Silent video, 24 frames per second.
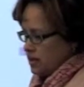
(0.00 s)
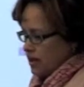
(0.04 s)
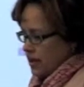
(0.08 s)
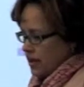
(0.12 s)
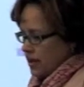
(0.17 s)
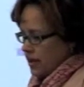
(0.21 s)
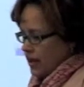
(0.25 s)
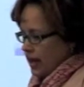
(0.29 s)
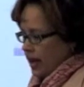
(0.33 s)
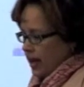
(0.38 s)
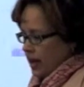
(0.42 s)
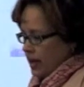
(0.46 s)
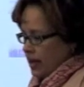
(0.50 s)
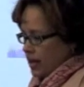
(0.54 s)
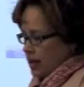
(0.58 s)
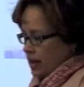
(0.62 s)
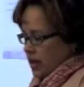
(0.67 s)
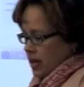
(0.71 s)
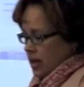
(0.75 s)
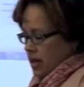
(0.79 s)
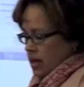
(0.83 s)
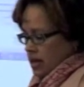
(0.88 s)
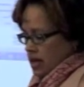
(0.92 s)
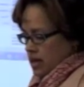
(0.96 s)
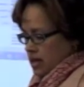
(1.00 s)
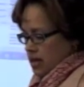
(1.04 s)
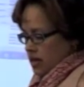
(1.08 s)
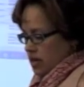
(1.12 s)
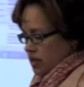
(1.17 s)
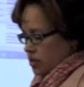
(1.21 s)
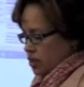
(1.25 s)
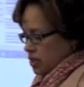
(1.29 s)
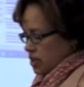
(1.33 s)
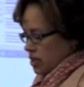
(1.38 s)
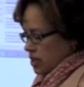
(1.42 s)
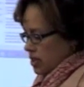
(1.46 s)
Okay,
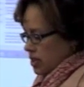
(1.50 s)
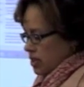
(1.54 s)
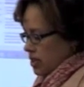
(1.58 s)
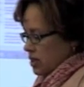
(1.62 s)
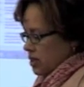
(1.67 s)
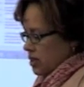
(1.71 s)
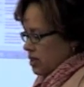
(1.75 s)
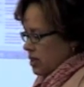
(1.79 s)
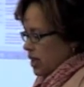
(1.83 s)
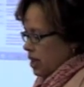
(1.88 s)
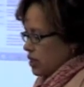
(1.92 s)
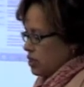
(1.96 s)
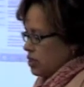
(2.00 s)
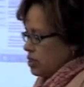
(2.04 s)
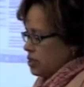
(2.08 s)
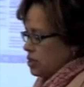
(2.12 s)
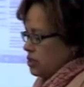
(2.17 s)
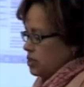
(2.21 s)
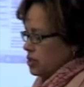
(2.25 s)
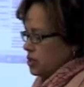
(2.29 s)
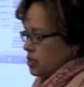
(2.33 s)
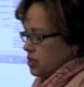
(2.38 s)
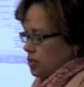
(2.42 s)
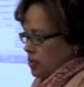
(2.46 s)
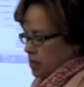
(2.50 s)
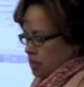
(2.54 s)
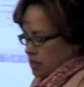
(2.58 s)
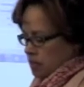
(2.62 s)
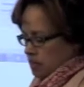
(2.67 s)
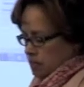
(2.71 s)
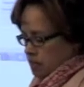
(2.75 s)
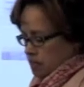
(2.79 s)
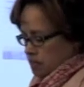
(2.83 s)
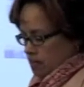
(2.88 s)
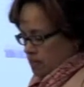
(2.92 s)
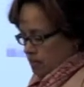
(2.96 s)
so just an introduction to
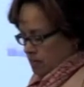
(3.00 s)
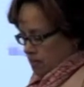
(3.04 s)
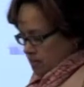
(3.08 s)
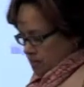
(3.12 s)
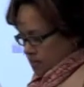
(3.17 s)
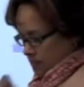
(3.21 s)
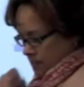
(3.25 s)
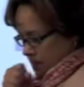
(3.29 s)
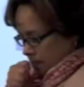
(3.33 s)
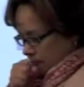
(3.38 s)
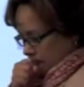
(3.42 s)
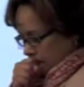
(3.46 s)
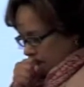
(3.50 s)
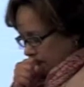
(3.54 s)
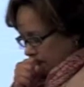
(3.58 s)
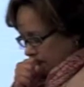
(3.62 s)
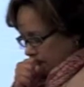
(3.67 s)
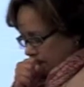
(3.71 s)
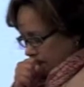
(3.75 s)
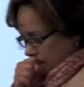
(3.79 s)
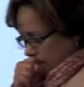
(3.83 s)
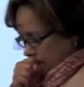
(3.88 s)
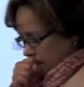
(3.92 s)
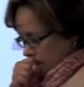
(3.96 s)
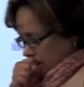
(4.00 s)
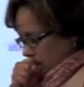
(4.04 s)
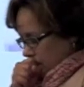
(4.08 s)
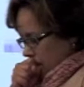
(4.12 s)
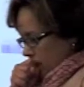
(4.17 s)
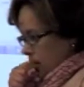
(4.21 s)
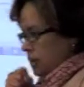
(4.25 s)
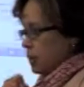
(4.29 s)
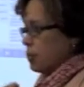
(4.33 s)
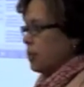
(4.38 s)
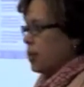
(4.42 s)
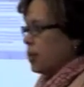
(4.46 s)
the
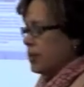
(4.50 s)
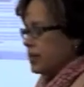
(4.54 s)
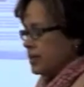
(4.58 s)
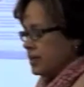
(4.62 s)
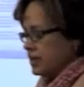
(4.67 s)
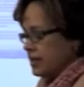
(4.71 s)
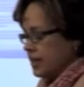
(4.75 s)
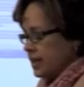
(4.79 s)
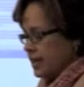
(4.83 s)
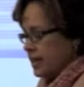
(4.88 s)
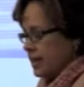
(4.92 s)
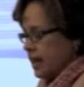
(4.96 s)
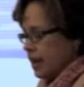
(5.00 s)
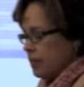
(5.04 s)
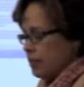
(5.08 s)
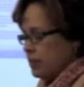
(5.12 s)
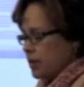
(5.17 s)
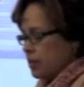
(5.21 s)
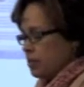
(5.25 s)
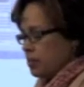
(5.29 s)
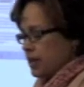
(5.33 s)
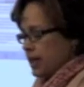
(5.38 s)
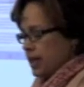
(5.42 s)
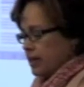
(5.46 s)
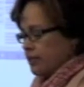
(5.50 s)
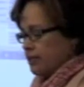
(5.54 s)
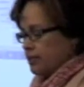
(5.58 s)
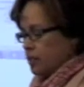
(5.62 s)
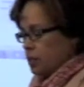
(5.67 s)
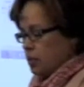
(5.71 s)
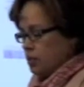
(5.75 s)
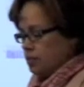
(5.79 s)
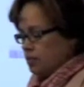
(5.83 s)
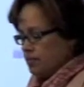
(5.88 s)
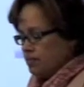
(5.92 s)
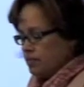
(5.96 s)
iCanva
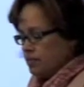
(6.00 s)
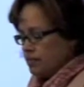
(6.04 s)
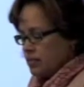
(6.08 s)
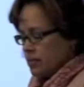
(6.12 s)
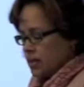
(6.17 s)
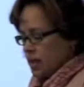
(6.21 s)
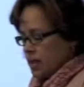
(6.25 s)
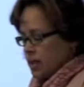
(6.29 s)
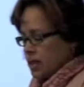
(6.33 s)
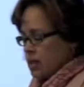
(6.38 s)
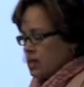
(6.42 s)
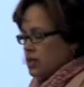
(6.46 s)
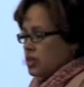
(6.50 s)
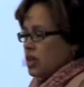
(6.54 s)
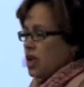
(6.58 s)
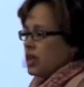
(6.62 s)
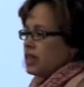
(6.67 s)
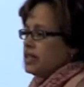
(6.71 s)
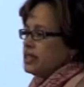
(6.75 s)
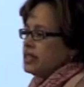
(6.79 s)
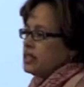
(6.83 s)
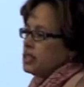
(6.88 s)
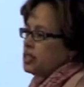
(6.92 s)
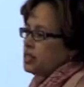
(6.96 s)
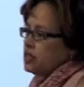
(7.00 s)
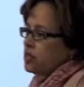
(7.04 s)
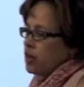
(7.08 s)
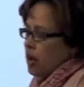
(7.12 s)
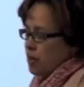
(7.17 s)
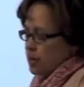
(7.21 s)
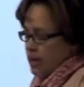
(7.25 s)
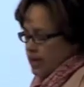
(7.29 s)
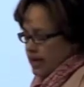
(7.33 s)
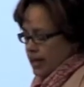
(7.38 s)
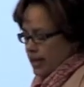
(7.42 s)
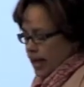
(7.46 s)
platform. So our initial
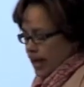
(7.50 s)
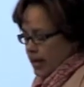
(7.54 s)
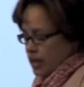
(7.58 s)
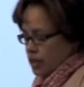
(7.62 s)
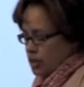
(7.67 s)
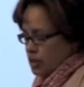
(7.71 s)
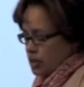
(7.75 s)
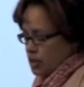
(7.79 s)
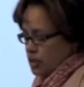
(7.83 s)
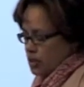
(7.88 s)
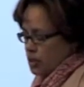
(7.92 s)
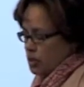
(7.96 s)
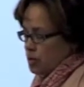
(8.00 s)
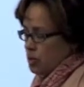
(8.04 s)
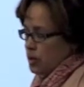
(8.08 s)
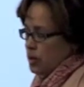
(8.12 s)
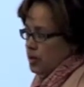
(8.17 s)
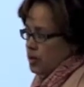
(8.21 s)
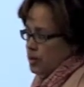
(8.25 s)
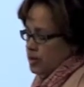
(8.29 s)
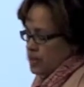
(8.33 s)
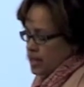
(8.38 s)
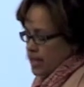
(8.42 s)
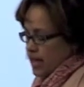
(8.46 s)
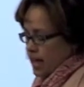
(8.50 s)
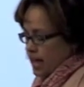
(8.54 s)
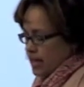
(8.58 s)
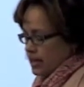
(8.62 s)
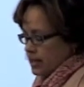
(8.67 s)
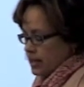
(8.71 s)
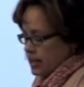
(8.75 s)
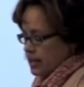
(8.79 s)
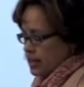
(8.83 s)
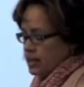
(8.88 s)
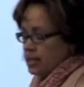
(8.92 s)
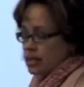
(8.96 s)
communications with
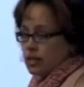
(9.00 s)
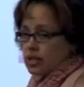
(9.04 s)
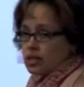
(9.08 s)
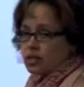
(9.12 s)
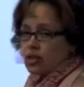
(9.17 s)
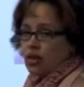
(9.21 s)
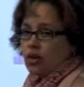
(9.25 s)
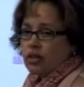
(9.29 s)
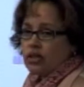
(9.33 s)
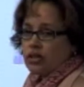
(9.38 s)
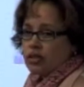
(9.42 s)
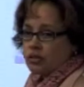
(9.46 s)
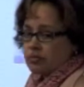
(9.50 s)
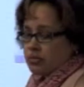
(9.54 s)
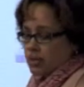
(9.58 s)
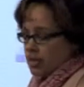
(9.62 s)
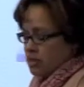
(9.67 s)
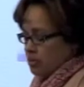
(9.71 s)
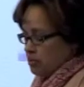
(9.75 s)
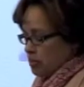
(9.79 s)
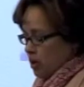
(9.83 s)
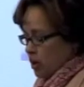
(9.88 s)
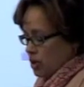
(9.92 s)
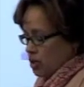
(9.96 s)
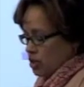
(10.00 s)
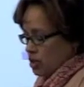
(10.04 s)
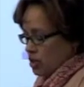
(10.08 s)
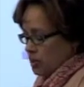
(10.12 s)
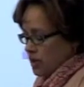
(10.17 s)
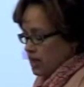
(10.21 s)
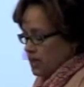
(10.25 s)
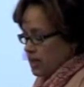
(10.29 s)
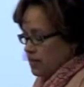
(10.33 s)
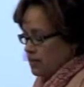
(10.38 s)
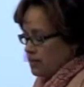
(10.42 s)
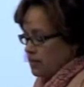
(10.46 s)
CICT started mid-March
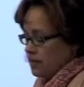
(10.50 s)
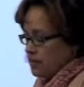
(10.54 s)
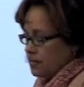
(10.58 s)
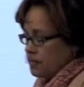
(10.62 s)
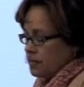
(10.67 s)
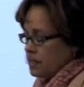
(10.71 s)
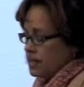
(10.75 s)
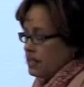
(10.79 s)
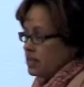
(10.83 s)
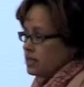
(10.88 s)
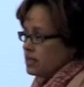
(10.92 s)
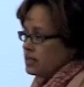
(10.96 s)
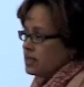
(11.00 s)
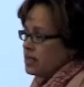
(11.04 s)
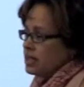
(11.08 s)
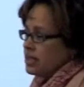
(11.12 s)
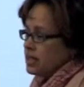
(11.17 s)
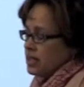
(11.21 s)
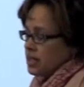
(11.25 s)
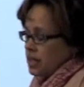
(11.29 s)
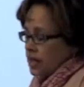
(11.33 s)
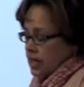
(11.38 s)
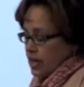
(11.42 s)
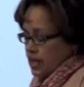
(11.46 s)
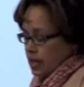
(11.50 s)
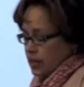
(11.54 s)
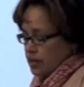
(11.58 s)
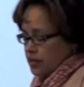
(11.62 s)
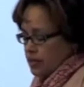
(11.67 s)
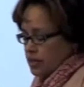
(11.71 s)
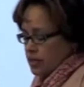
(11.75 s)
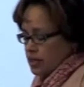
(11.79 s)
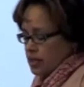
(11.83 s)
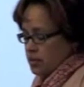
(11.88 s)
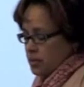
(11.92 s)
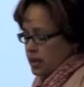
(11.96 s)
2015, and our
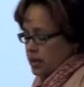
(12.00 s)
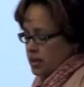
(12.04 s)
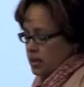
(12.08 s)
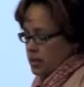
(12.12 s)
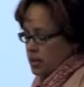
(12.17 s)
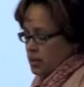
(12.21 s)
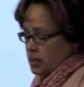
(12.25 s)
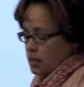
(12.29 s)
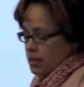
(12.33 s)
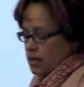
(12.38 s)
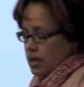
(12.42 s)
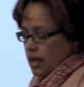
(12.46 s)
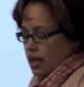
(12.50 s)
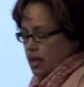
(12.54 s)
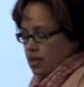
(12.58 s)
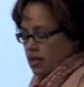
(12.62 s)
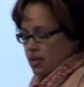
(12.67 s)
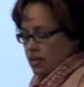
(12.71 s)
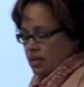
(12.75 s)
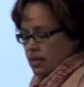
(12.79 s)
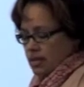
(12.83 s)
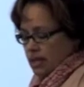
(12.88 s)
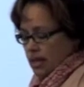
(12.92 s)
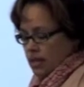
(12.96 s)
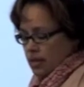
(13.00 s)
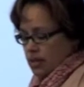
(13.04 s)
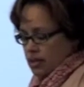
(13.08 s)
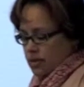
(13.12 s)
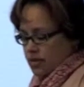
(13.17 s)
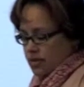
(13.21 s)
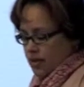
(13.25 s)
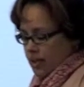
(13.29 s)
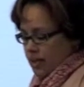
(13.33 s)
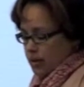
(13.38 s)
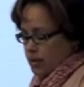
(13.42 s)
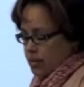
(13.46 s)
first meeting was held on the 2nd
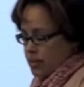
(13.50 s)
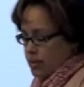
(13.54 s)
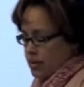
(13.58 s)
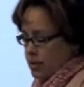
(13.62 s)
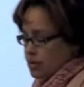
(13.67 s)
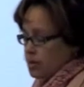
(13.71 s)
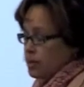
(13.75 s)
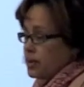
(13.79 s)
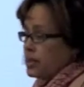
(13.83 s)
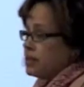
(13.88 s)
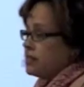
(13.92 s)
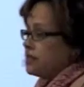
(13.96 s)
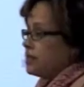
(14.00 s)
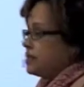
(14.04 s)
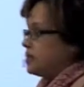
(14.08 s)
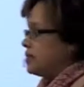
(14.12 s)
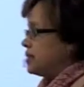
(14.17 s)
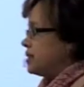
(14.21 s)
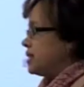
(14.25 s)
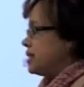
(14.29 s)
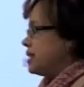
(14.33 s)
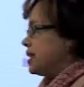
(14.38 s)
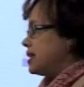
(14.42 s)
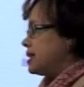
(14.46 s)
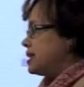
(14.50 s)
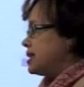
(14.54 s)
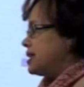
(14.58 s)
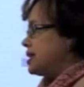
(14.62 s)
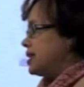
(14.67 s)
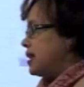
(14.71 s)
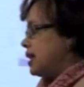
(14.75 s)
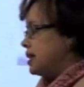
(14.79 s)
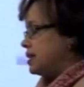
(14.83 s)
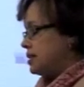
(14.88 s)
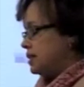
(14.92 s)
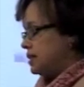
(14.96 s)
of April 2015 at
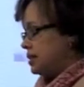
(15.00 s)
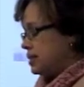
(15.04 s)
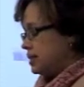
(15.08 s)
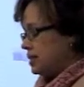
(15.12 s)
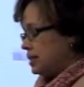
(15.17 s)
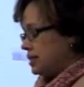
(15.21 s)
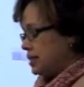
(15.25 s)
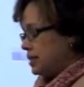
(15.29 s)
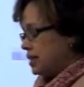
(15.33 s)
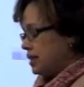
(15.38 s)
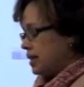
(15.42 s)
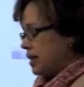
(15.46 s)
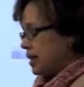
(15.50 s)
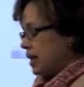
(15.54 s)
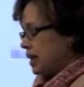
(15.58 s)
CICT.